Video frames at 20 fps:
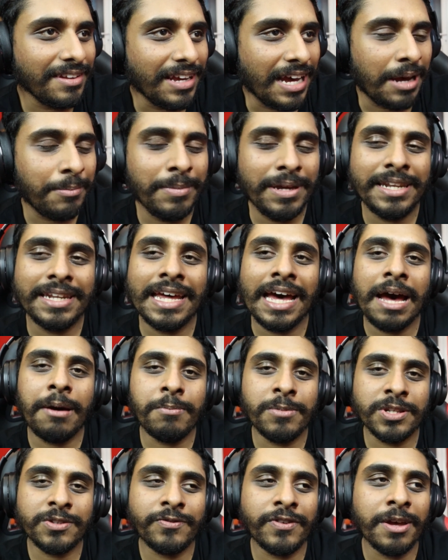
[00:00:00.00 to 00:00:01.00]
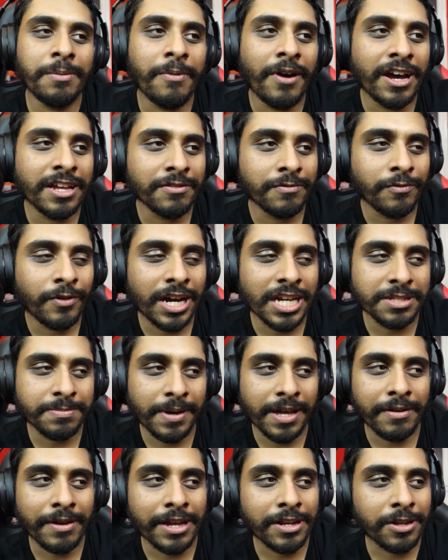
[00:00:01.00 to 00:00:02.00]
I mean the atmosphere wise,
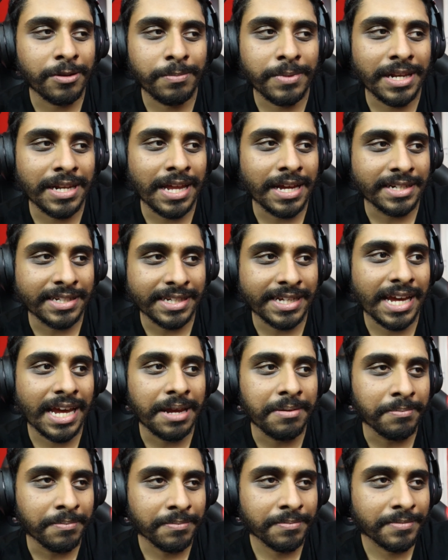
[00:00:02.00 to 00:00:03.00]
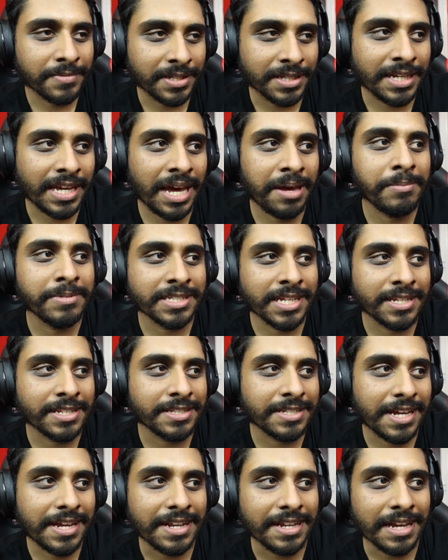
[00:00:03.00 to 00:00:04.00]
by the way. I don't mean like the game. The game is
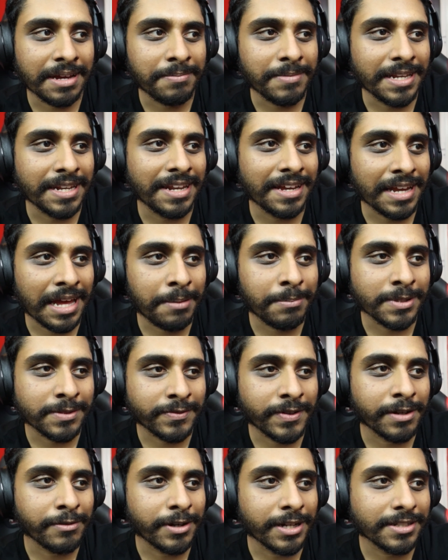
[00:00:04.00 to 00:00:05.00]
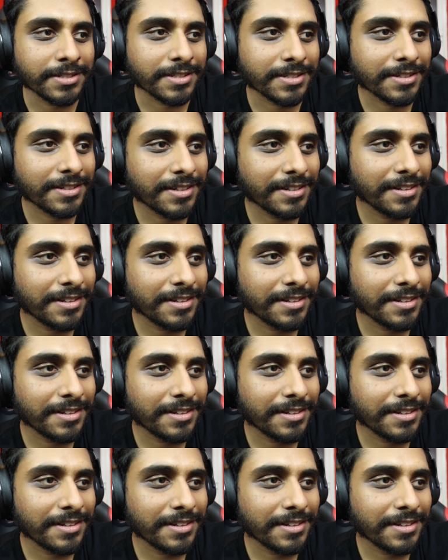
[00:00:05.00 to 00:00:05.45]
entertaining. I mean like atmosphere wise.